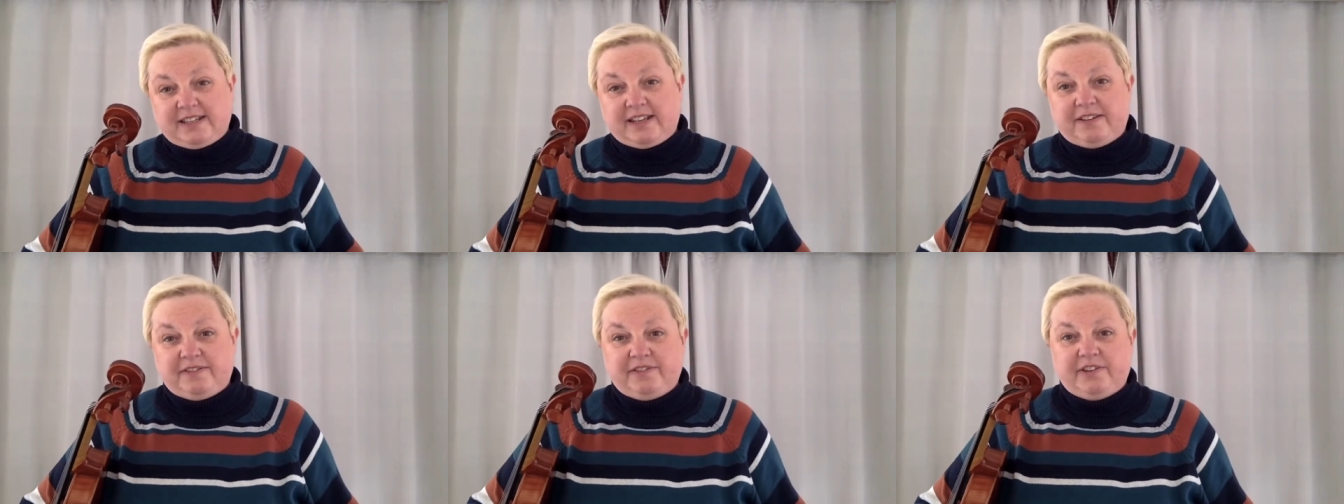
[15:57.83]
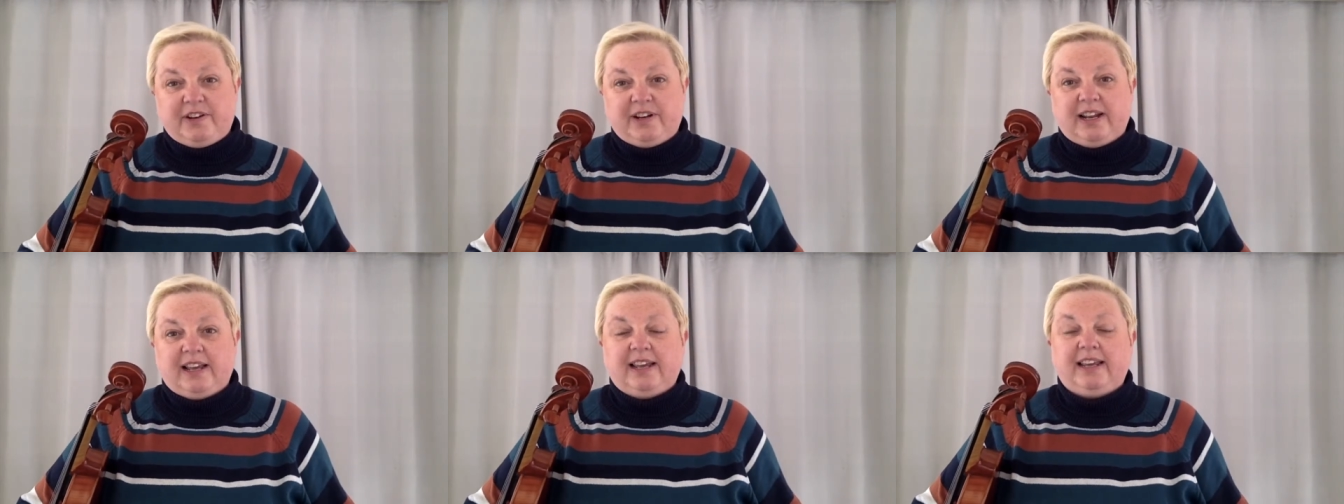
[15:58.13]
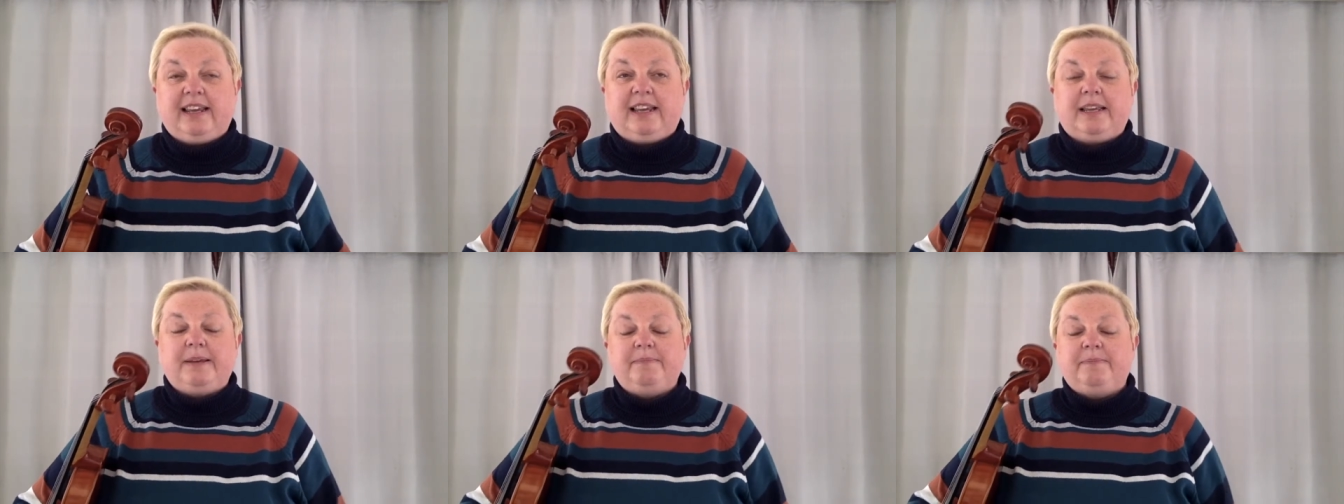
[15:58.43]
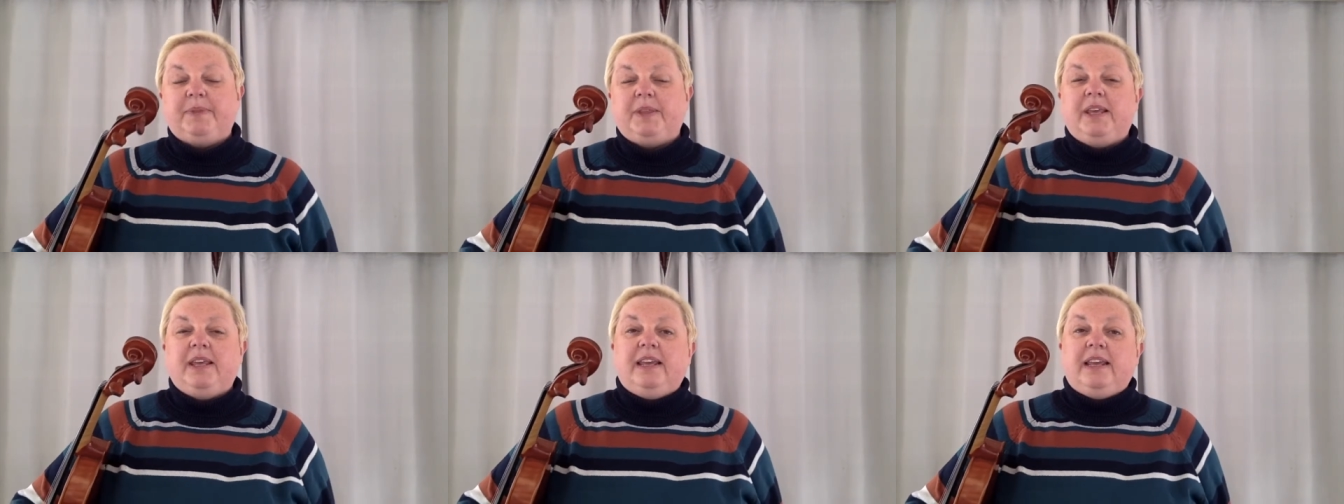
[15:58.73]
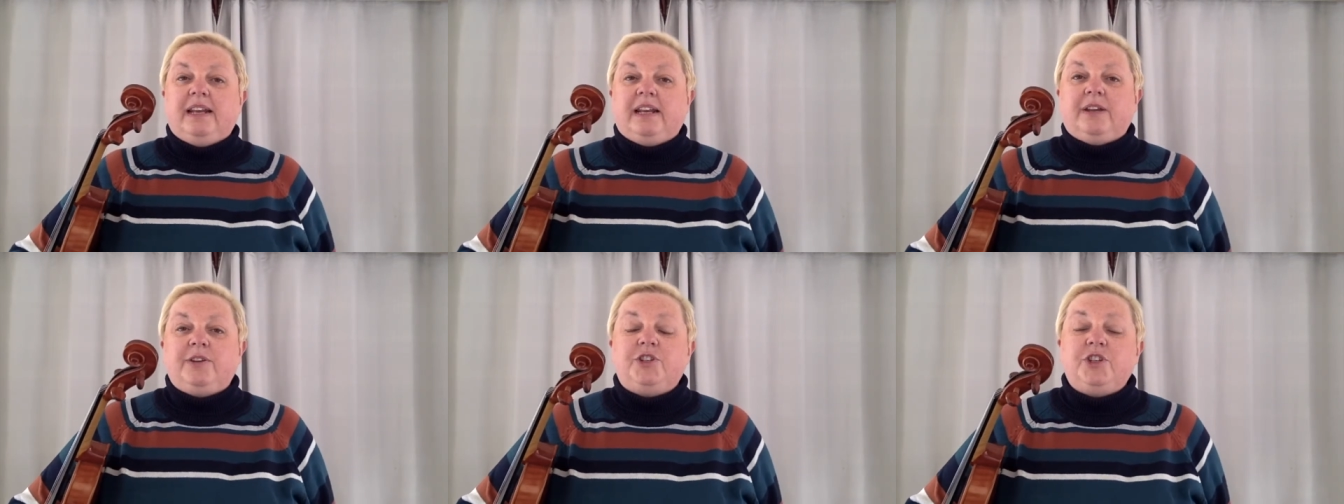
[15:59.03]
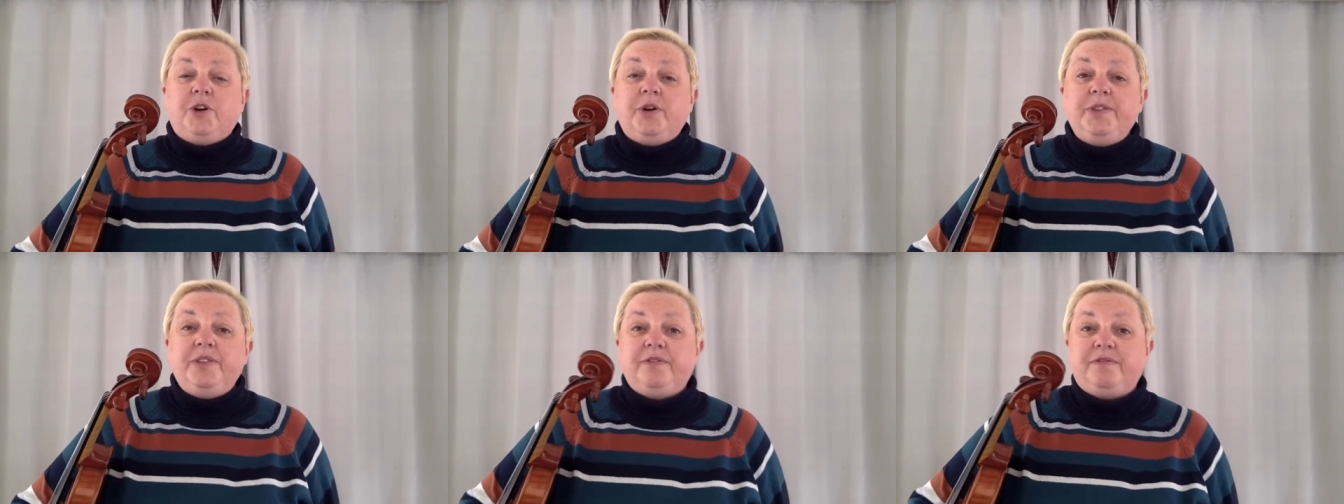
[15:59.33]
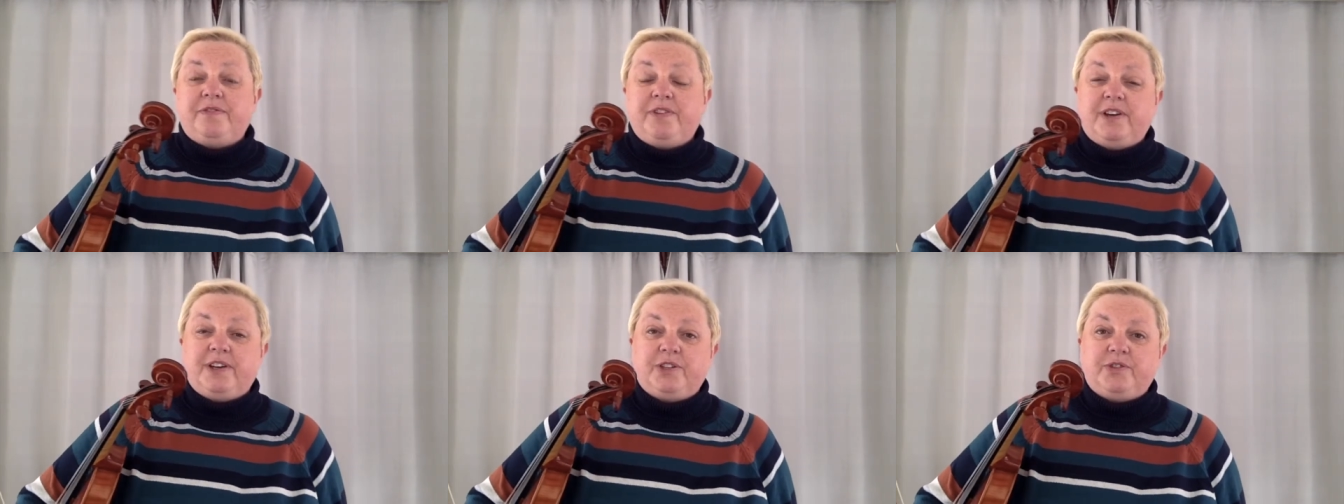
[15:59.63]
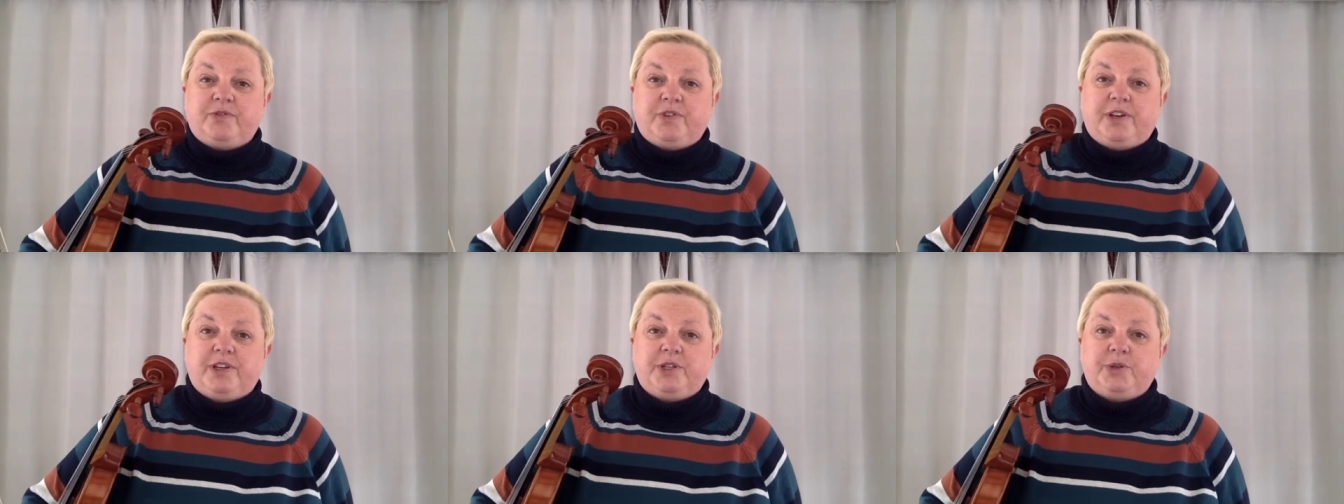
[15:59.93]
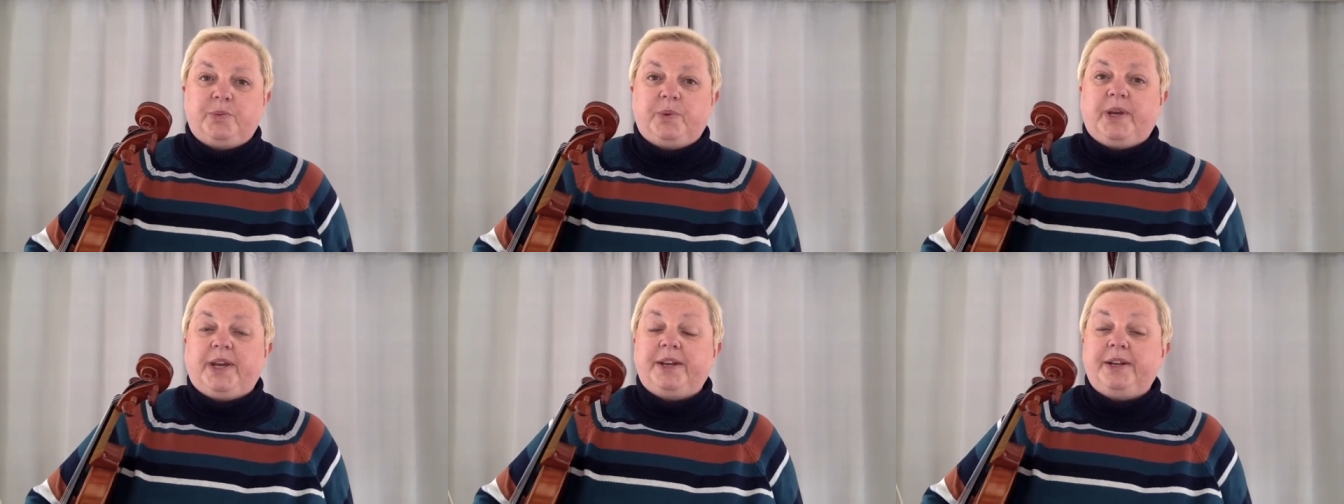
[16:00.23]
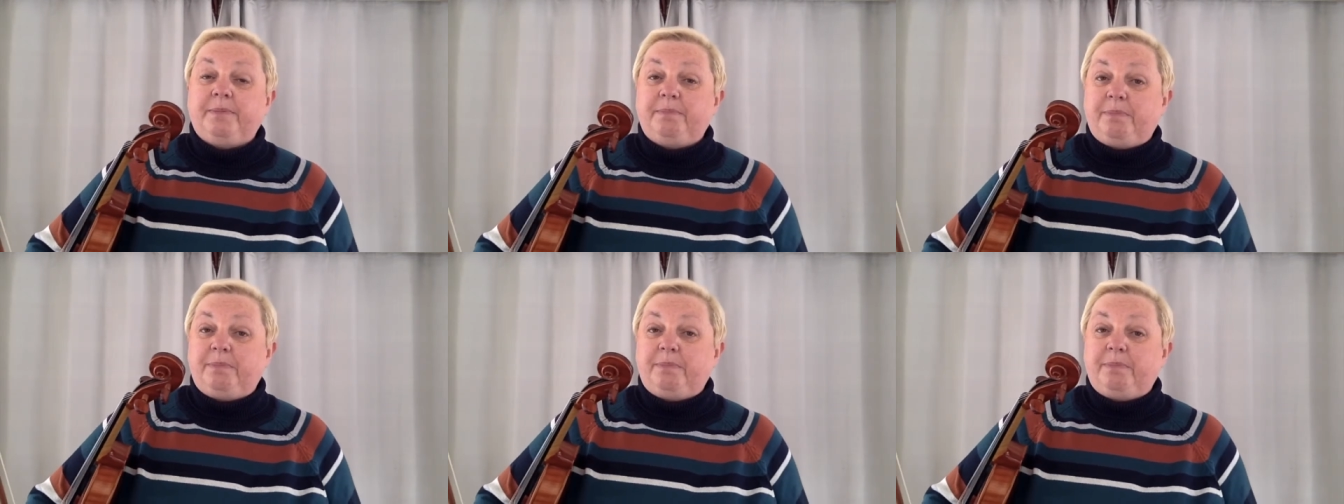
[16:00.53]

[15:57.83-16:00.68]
if you like. Now during the first verse, we're going to